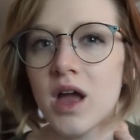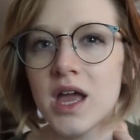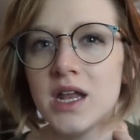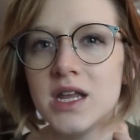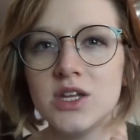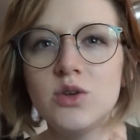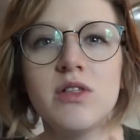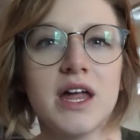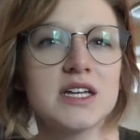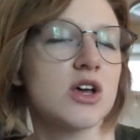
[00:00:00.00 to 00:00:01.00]
and you
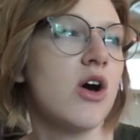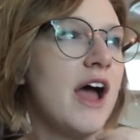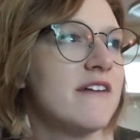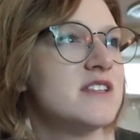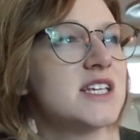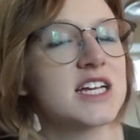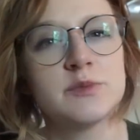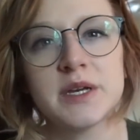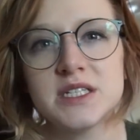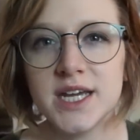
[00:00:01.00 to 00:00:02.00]
let us all have this
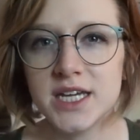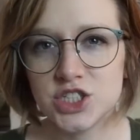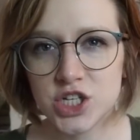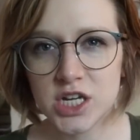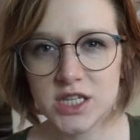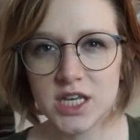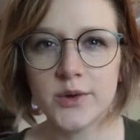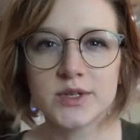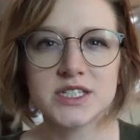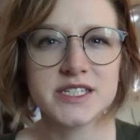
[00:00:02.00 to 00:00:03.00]
expectation that you
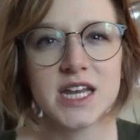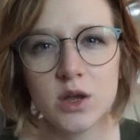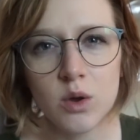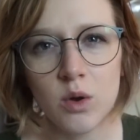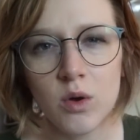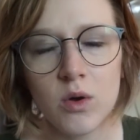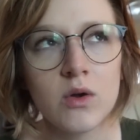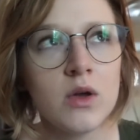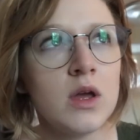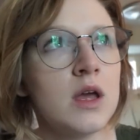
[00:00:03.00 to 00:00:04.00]
were single.